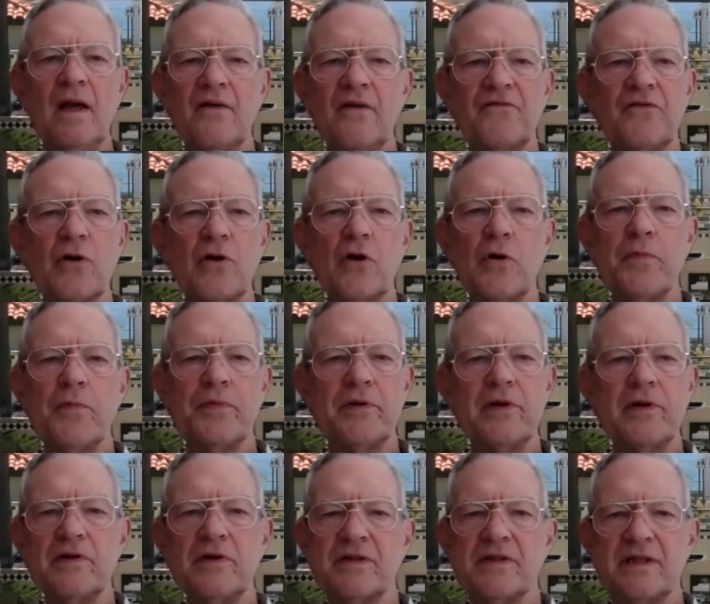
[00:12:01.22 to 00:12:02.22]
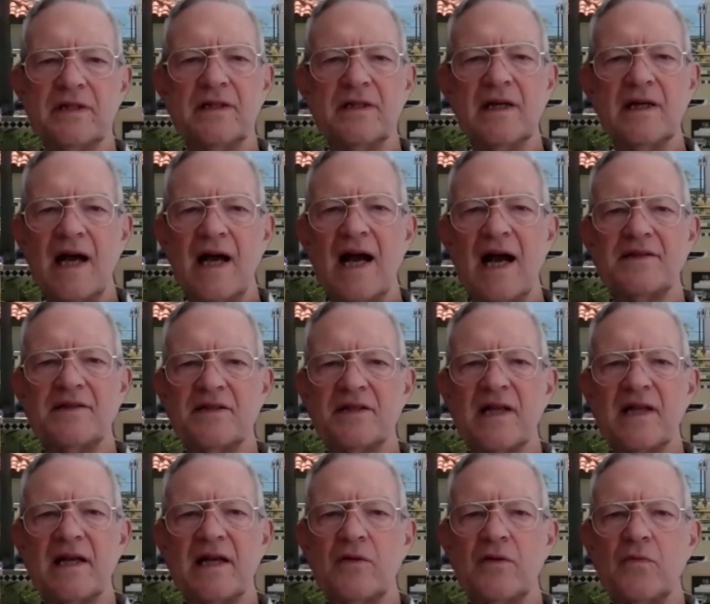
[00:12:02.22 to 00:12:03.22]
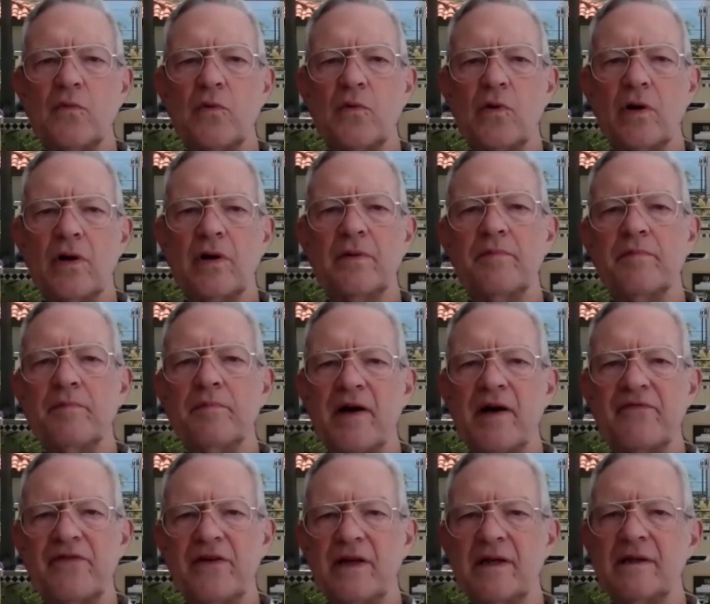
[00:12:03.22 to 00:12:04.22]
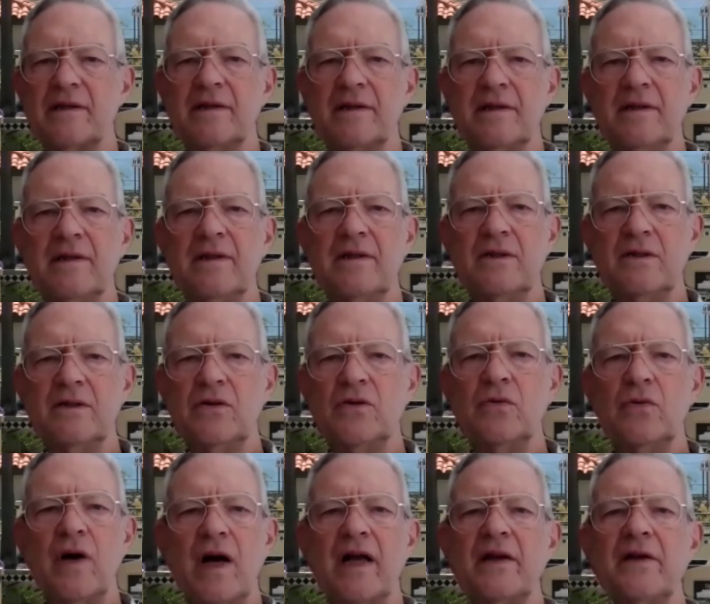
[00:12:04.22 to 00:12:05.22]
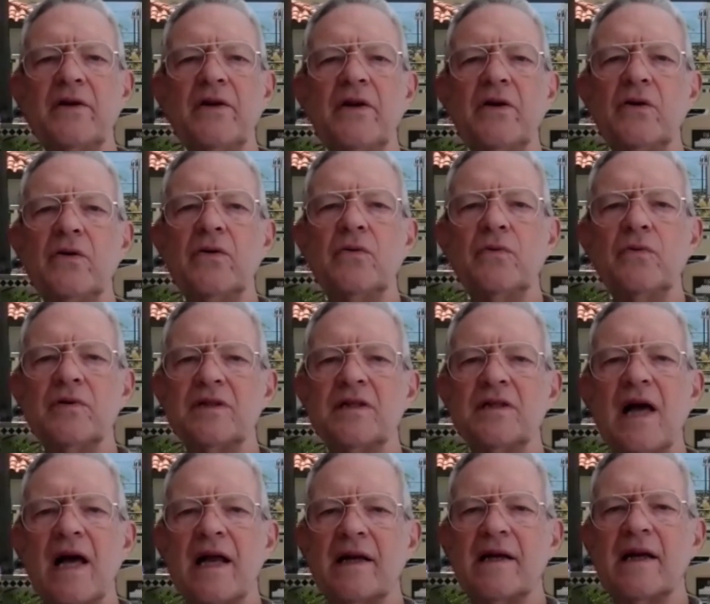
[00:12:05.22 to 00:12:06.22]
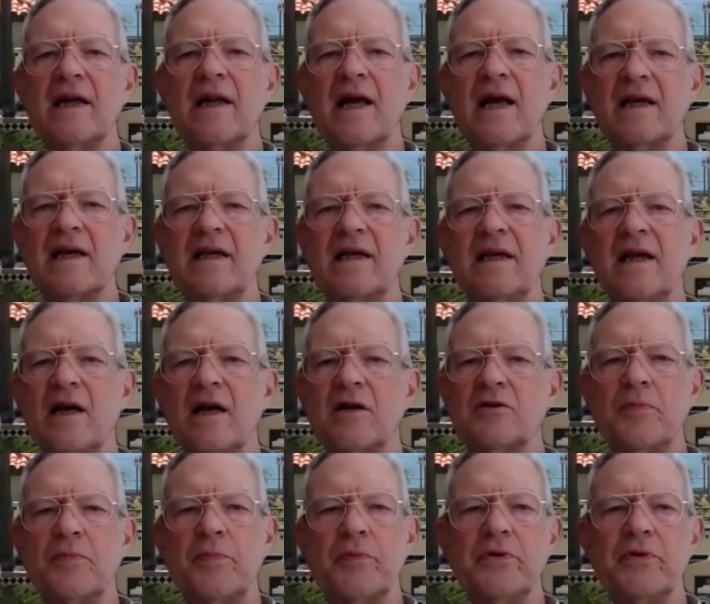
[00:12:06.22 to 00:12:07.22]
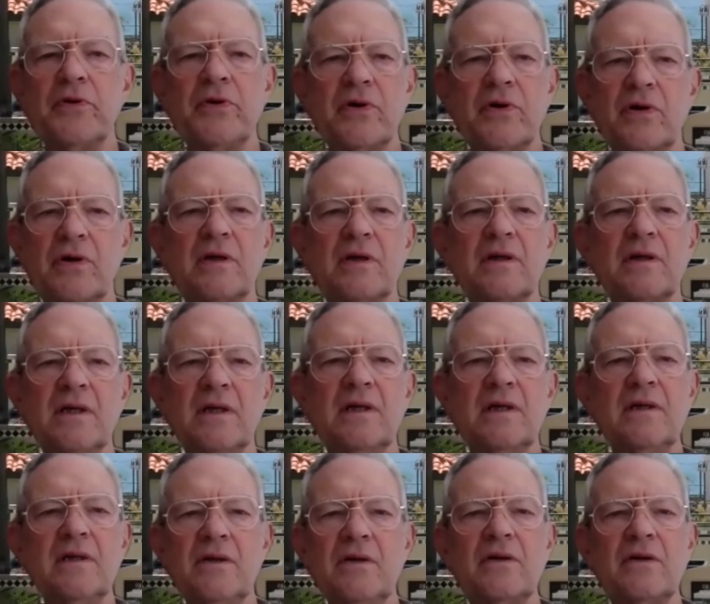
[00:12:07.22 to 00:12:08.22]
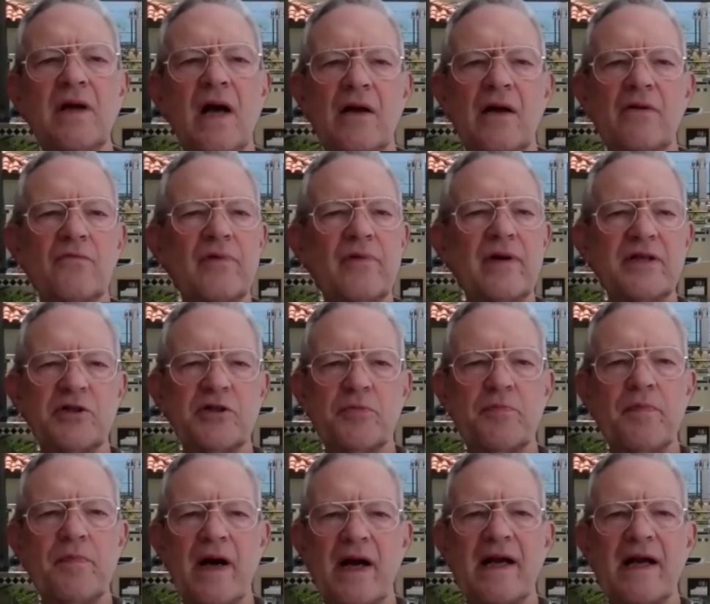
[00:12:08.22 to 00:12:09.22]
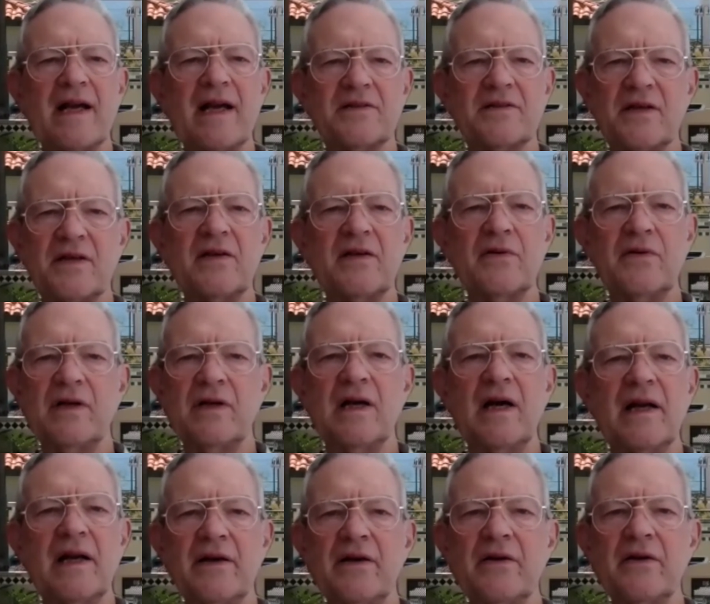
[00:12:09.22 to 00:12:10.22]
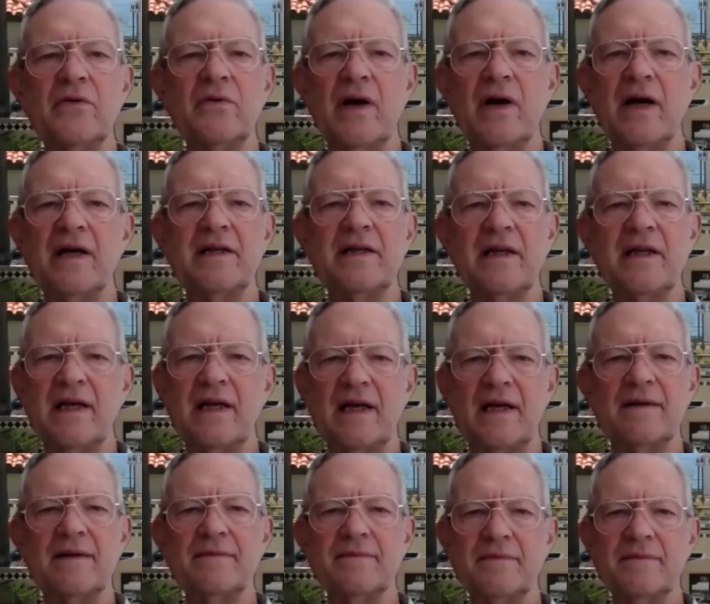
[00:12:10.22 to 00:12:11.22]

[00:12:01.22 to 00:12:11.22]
For openers, I studied Warren Buffett, who I knew was not a lucky entrepreneur who got rich by executing on a new idea.